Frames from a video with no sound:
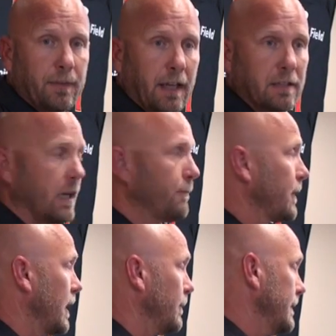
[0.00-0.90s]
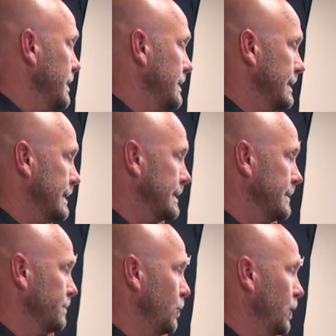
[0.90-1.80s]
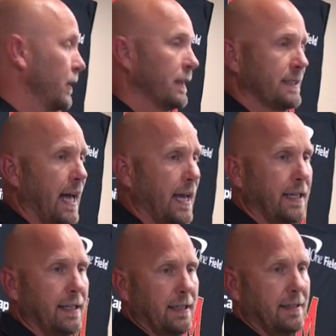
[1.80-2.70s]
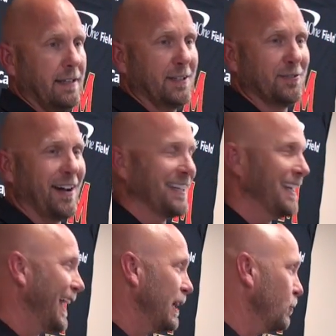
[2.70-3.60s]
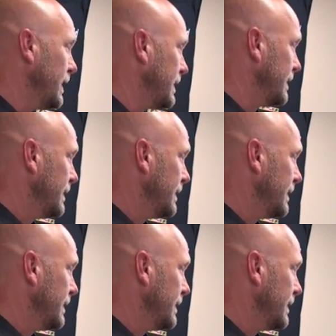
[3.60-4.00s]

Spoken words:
Thanks a lot for coming. We are excited that it's finally game week.